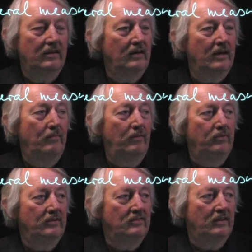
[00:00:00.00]
come up
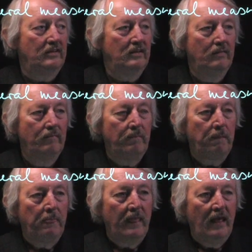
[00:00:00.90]
with this idea.
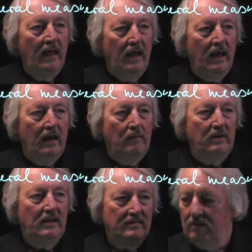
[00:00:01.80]

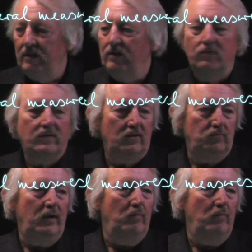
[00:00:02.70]
But let's think of Gaspard